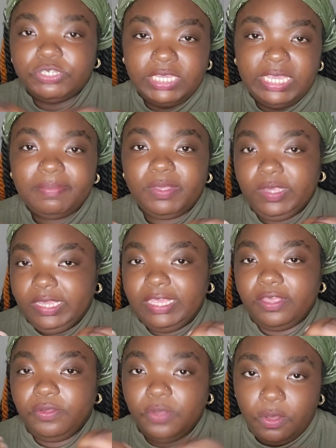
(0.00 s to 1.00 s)
dream
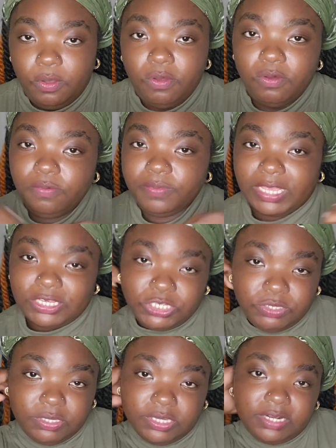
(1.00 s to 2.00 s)
and, goal
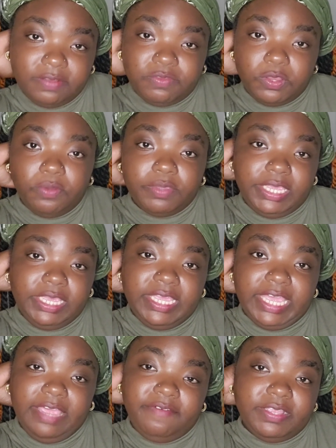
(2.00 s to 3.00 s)
that you could have low
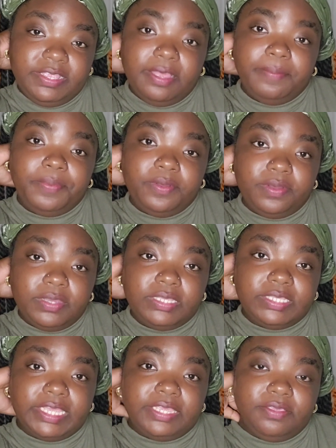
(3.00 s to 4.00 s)
key given up
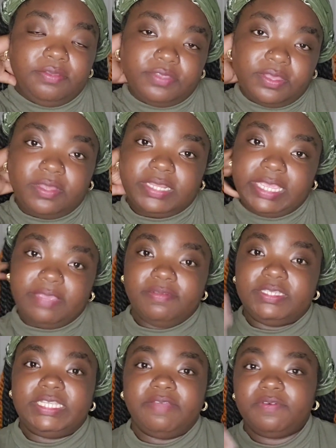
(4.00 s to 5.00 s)
on, like you felt like it
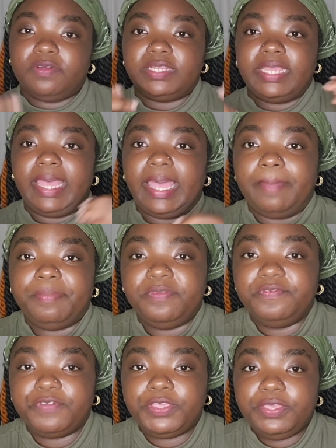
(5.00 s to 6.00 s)
was never going to
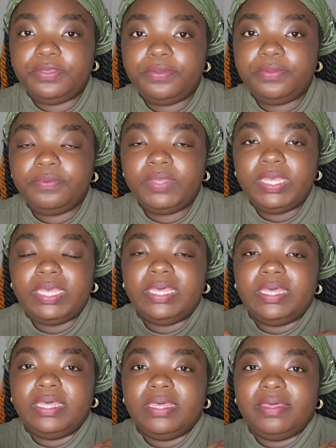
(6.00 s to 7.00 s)
happen for you,
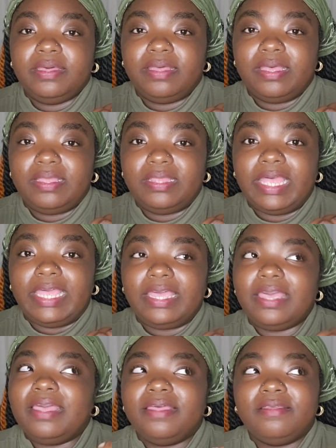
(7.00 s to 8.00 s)

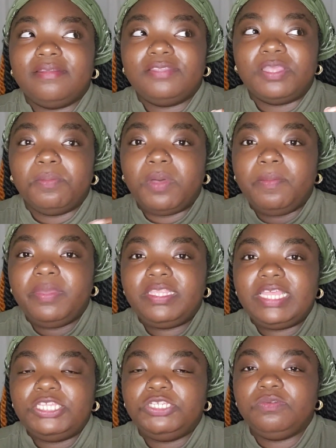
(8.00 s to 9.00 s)
like the
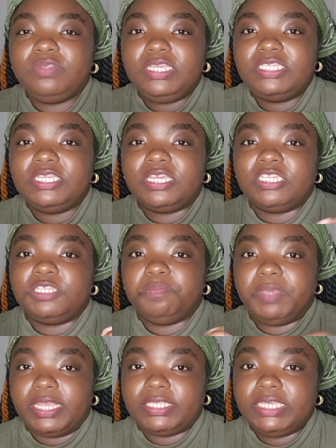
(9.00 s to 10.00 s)
moment that you least
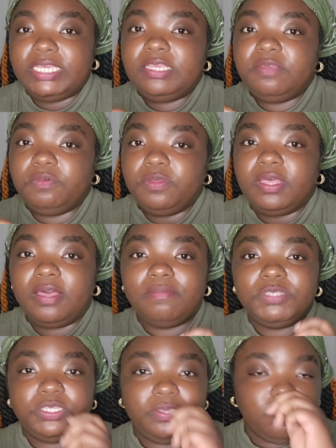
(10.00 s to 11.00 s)
expect it, it will
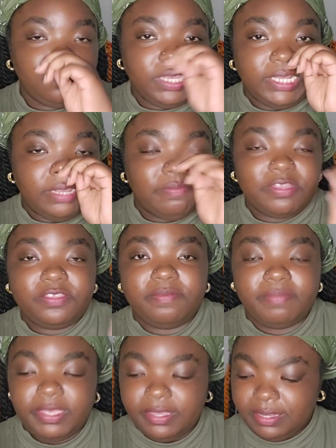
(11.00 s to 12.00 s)
come to you in the month
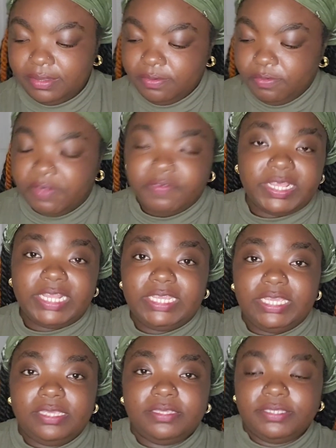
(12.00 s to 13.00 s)
of May, wherever that
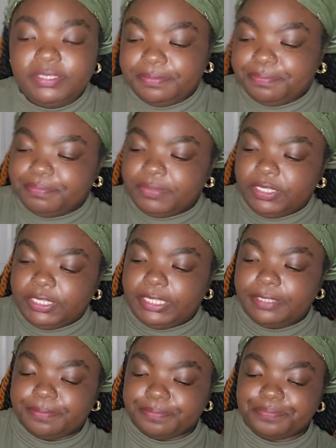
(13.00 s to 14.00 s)
is.
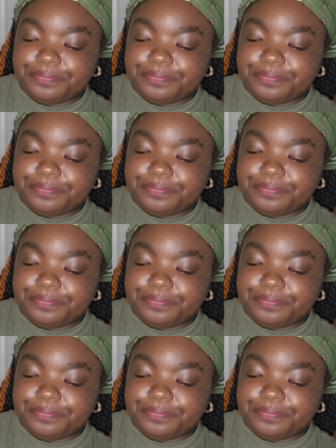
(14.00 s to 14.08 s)
Okay.